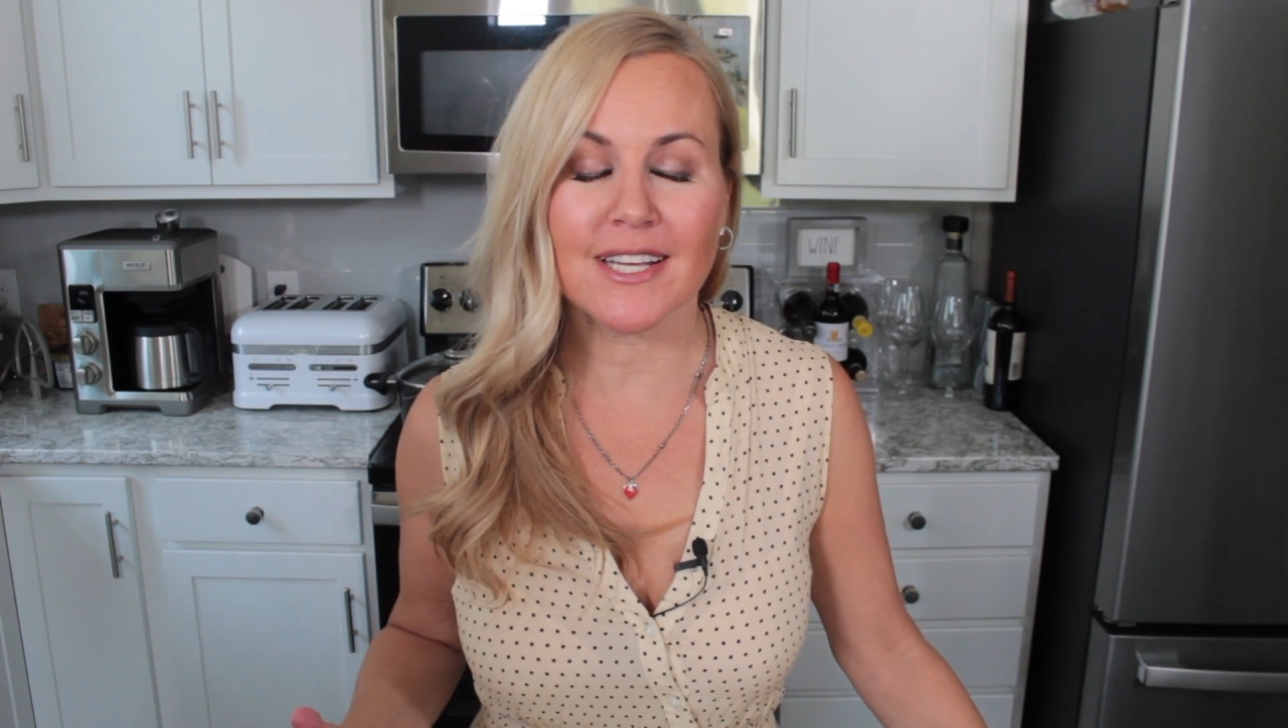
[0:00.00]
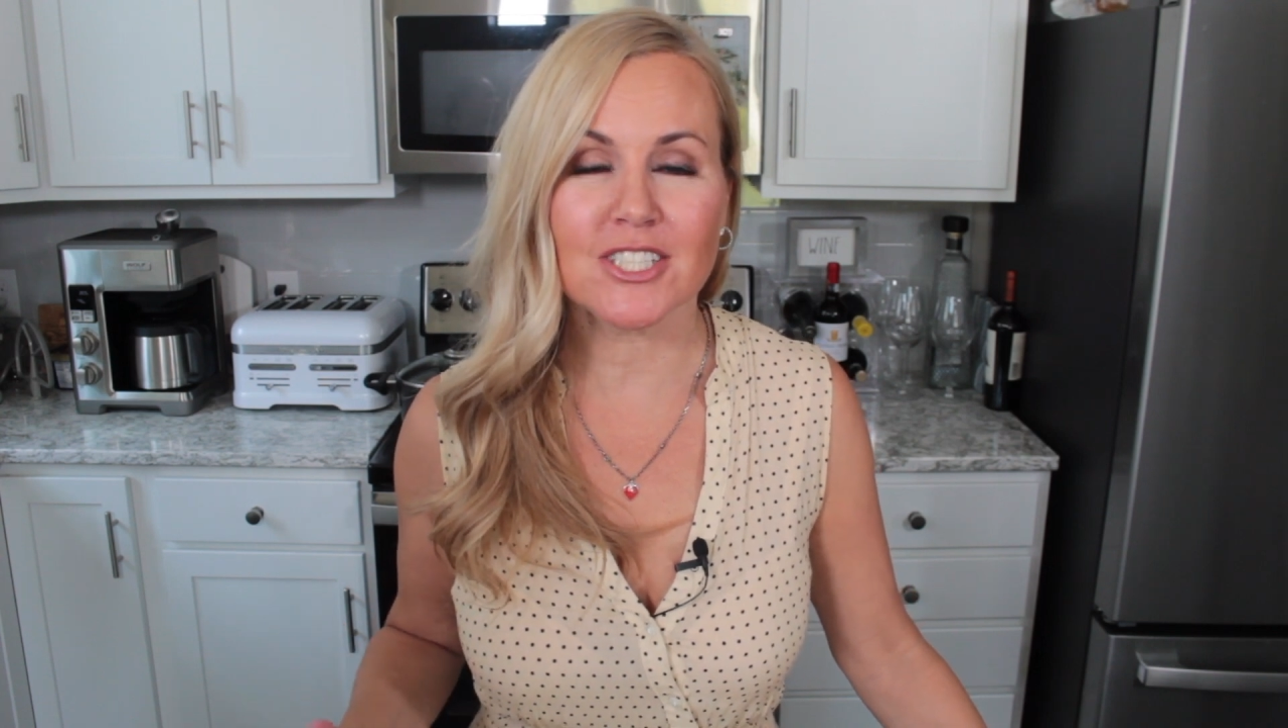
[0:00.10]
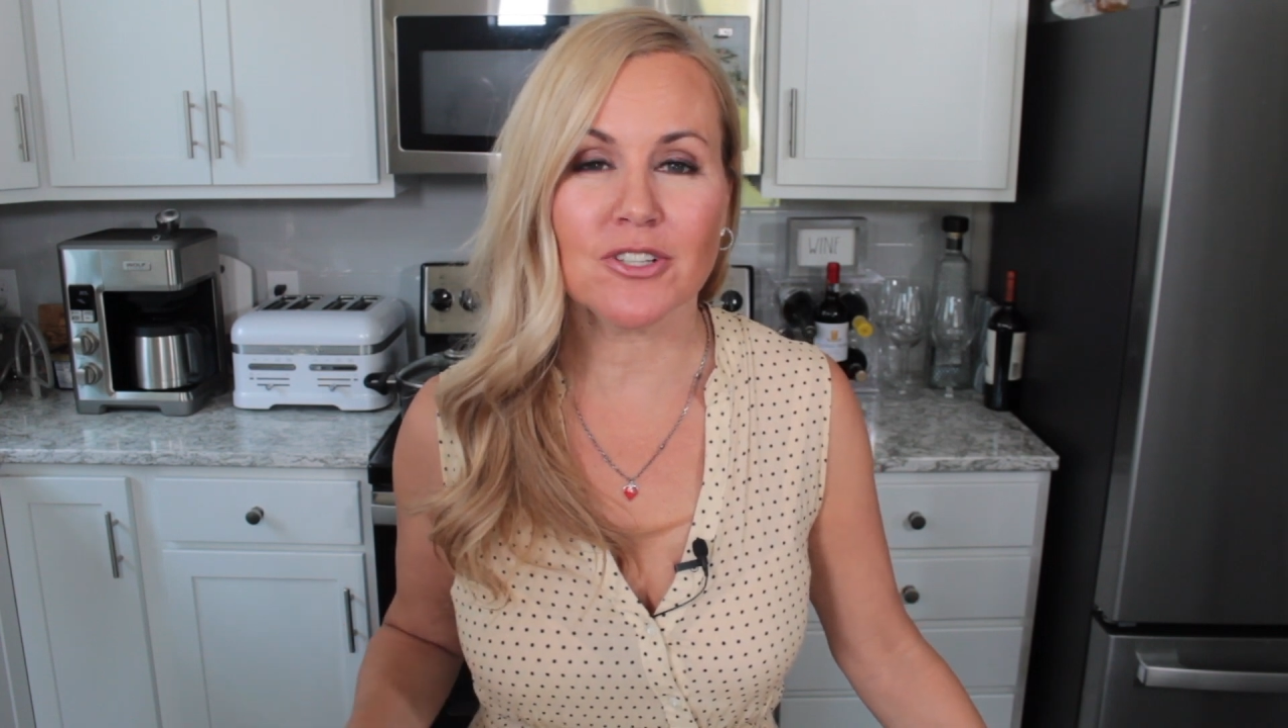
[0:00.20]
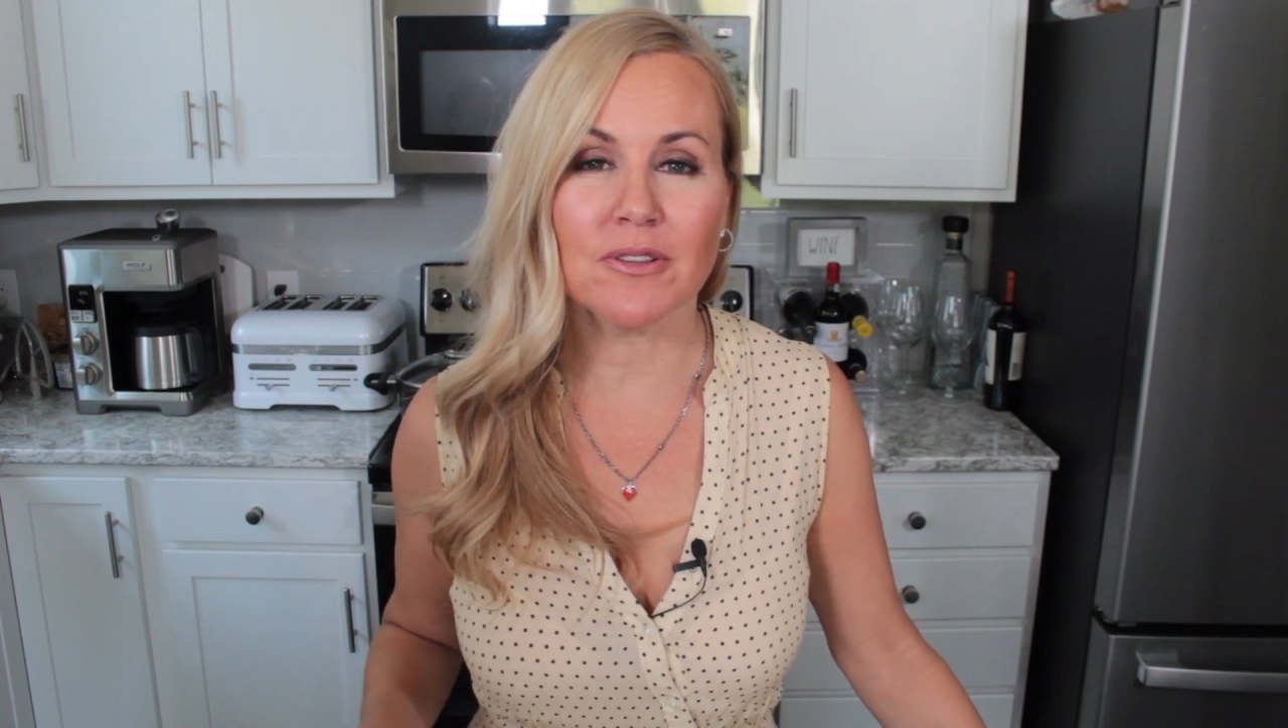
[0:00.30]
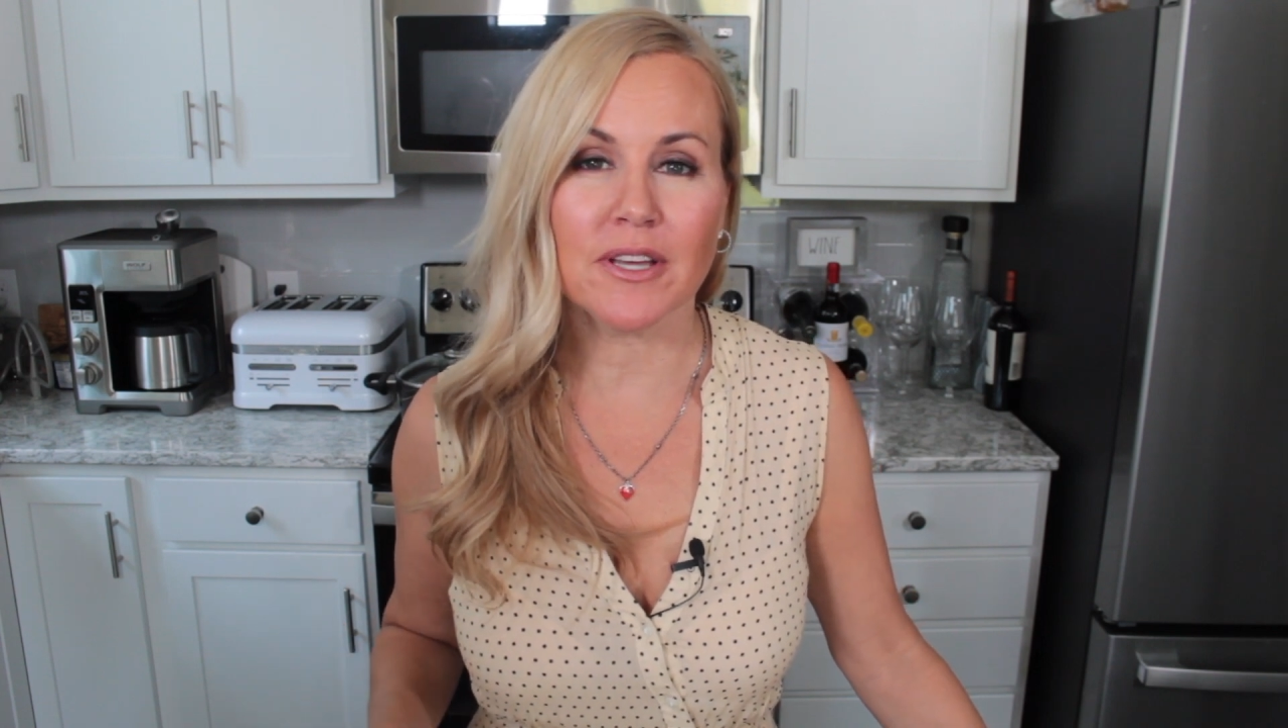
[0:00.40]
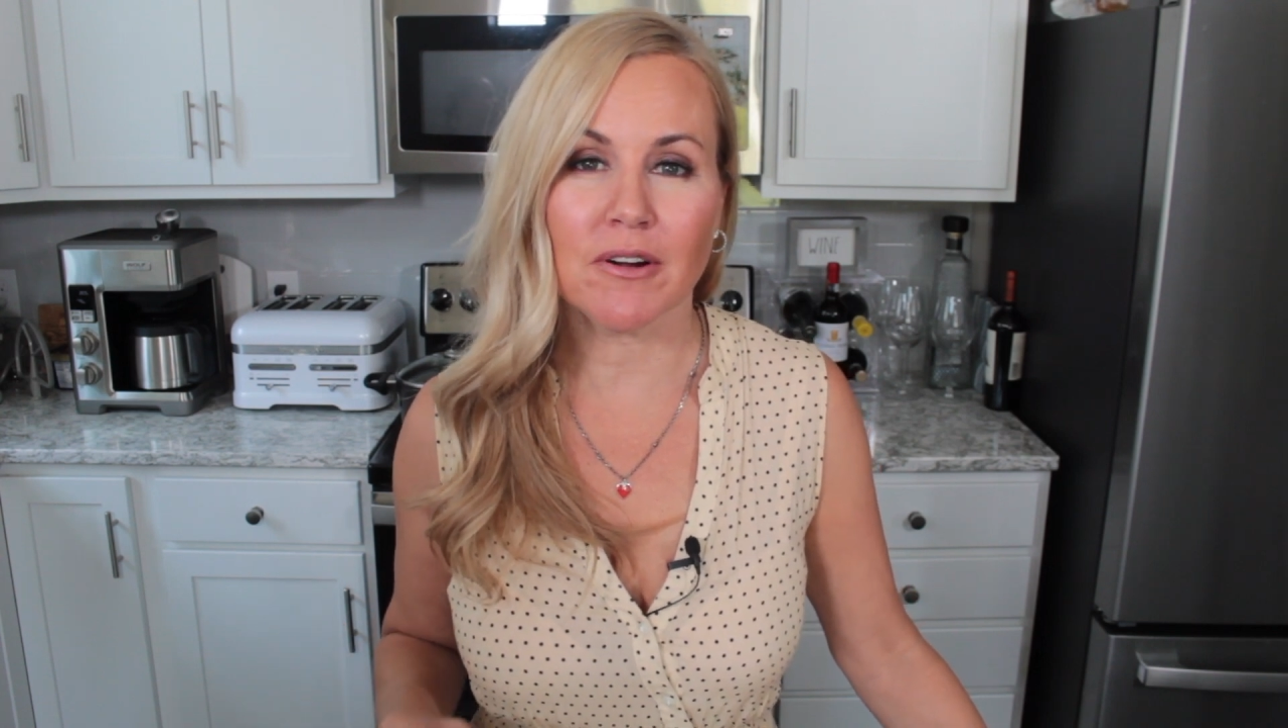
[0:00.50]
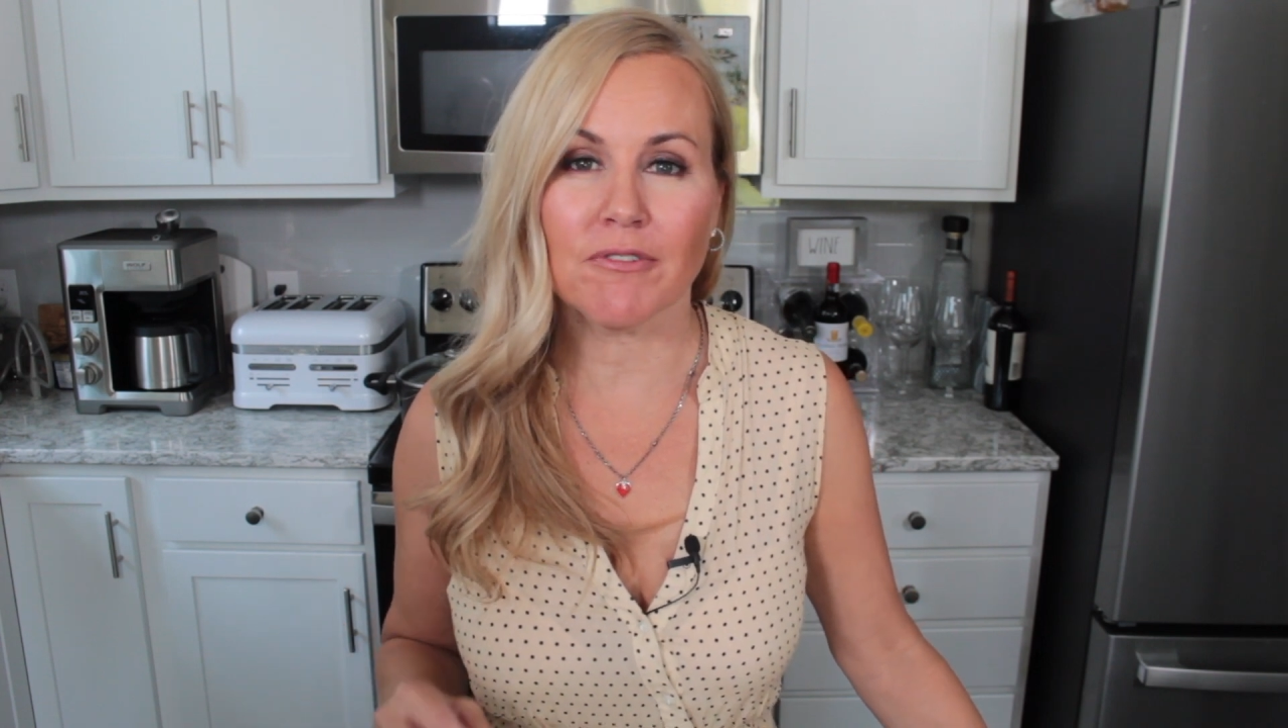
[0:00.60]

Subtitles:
until they are